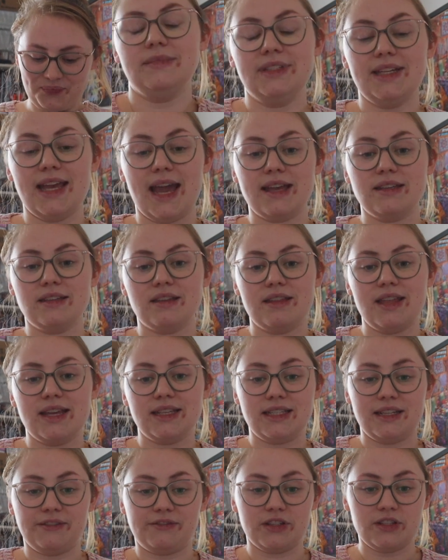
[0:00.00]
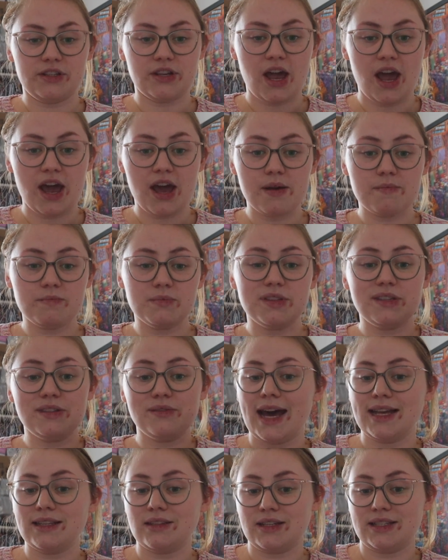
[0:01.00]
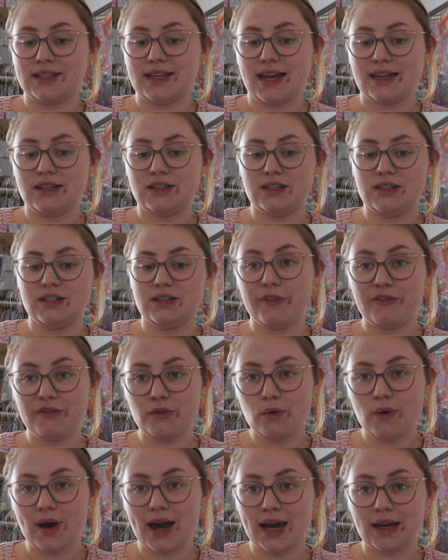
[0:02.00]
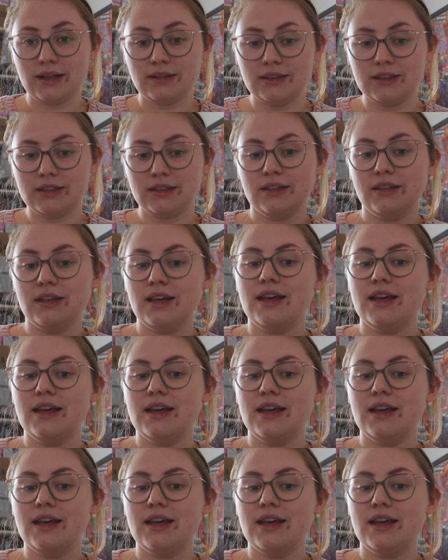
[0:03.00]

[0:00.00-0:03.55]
Yeah, so there's different terms. As I said beforehand,